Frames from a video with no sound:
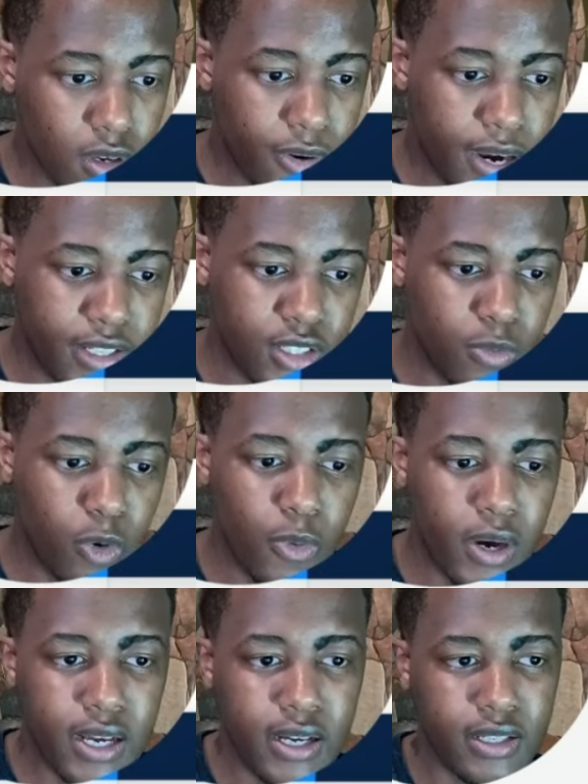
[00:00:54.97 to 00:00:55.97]
All right, we
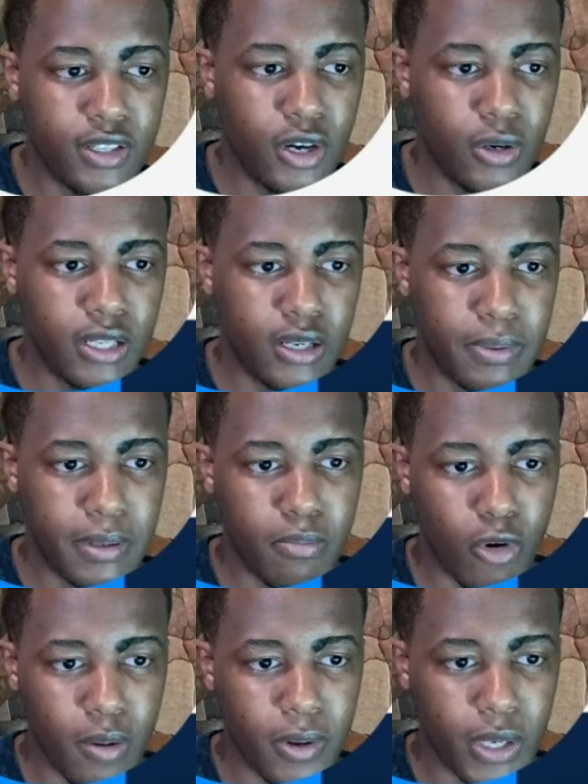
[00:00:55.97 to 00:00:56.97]
want to know a little bit
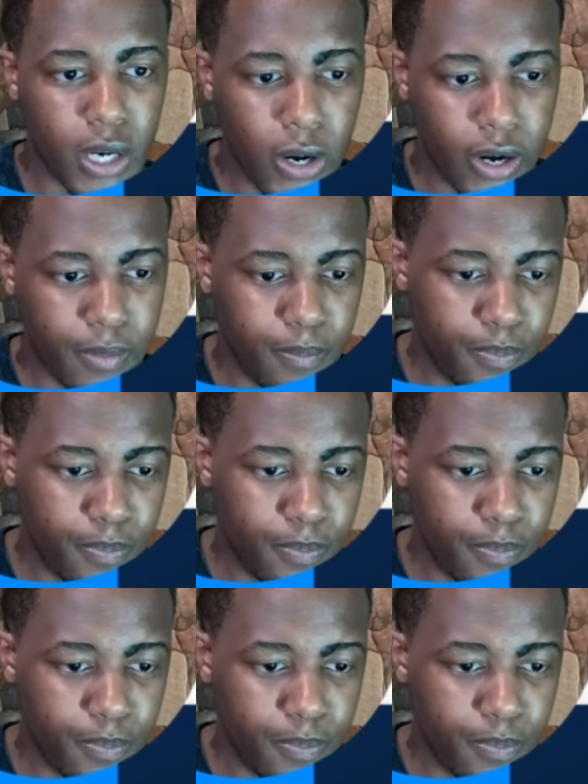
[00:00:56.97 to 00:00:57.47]
more about the card.